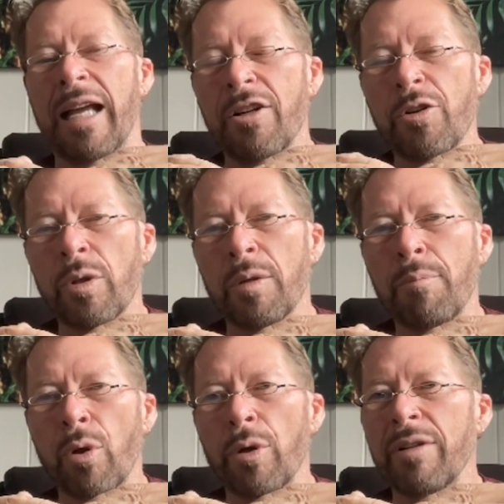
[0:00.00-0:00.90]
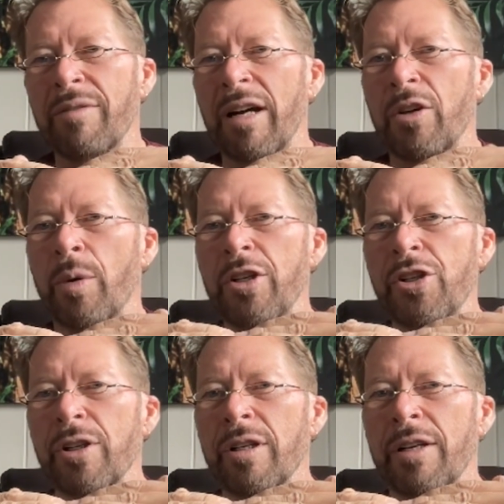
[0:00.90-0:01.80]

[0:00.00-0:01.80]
annual employee evaluation.